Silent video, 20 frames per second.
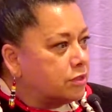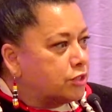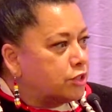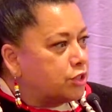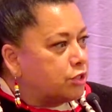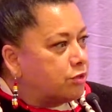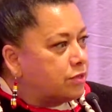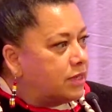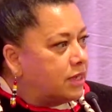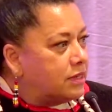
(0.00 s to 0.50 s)

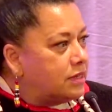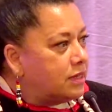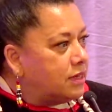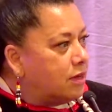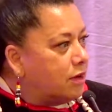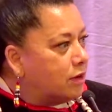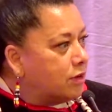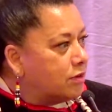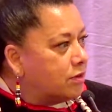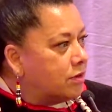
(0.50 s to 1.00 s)

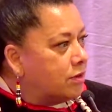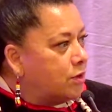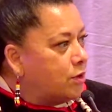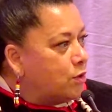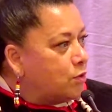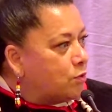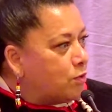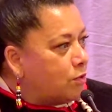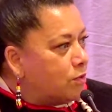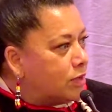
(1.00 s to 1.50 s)
Shkodenigan
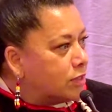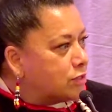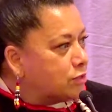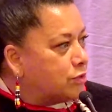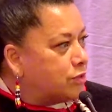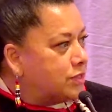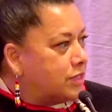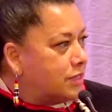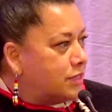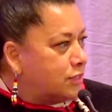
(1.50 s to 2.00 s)

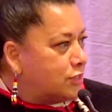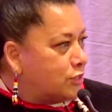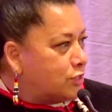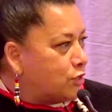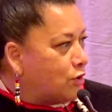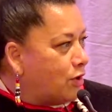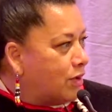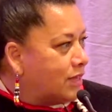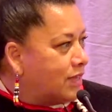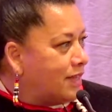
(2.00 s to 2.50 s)
Wawaskonen, is
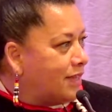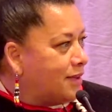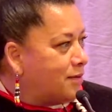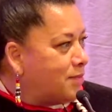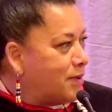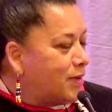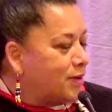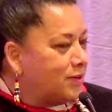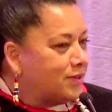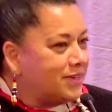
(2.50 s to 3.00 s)
talking
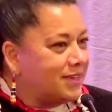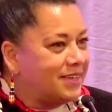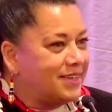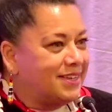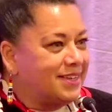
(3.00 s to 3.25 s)
about